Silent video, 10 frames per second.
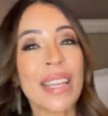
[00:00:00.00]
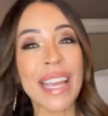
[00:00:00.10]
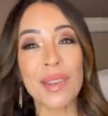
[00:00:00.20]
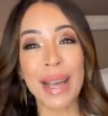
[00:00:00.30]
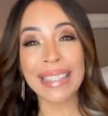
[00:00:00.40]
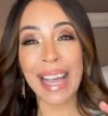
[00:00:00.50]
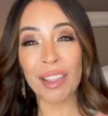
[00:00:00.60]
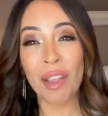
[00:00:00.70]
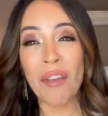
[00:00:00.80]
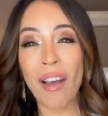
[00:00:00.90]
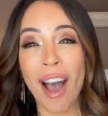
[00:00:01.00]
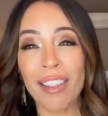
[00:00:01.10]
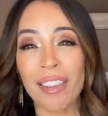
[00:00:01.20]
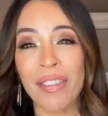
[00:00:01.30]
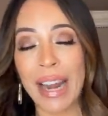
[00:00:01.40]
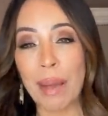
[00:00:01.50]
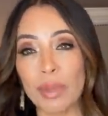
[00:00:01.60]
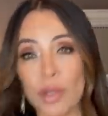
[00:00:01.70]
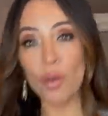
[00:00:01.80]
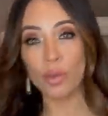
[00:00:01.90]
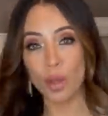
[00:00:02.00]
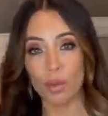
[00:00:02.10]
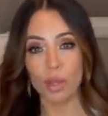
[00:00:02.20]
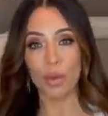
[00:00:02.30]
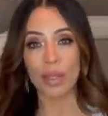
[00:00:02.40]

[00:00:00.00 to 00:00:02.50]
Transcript: yeah, you guys, I love all of it. I'm so, so, so